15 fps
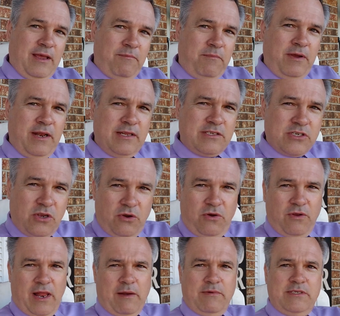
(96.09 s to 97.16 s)
But at
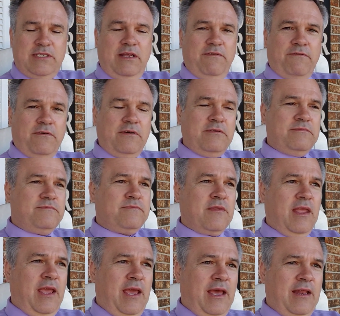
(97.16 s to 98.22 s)
school, I was different,
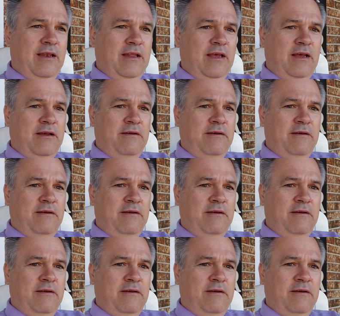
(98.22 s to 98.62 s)
and